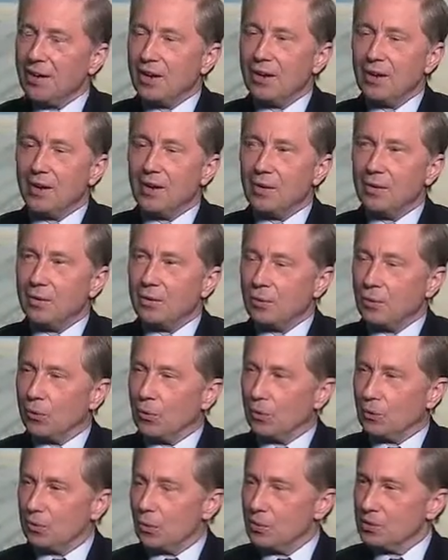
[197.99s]

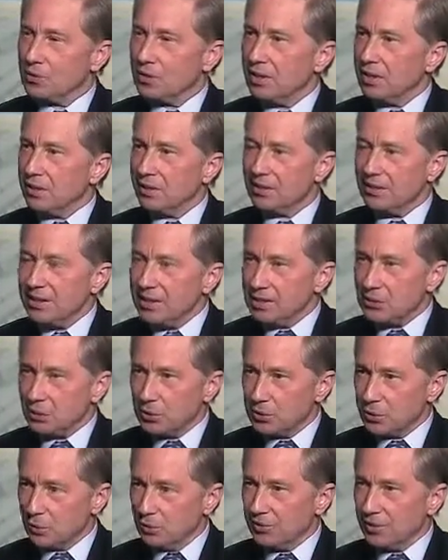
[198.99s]
Or, of course,
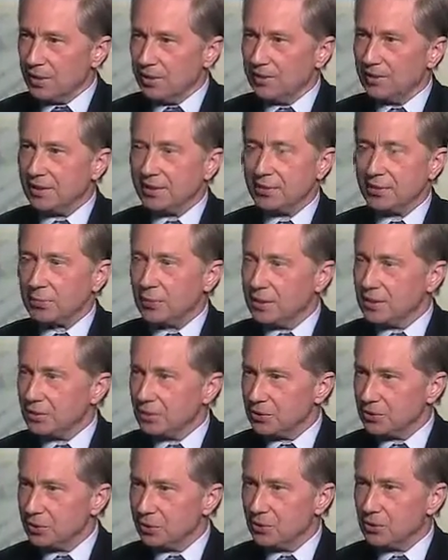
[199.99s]
lasers were invented here,
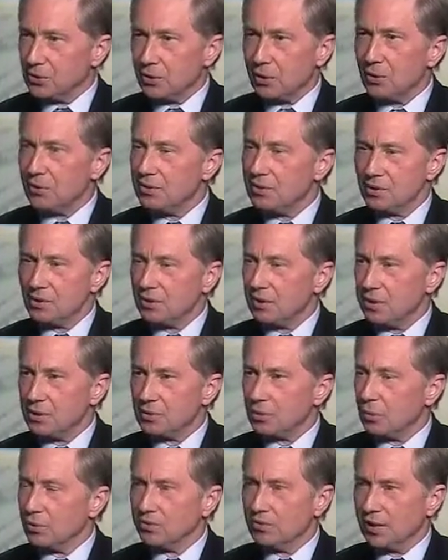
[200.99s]
transistors, all these
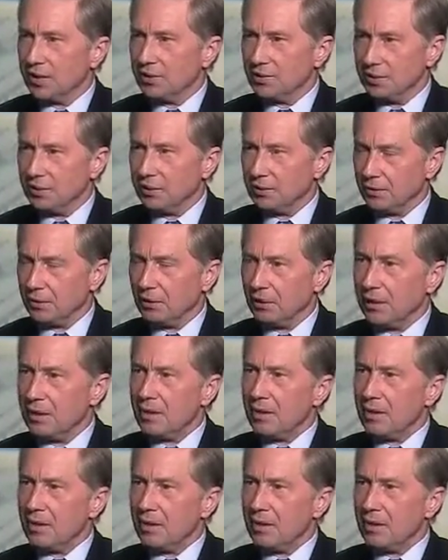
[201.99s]
things were invented here,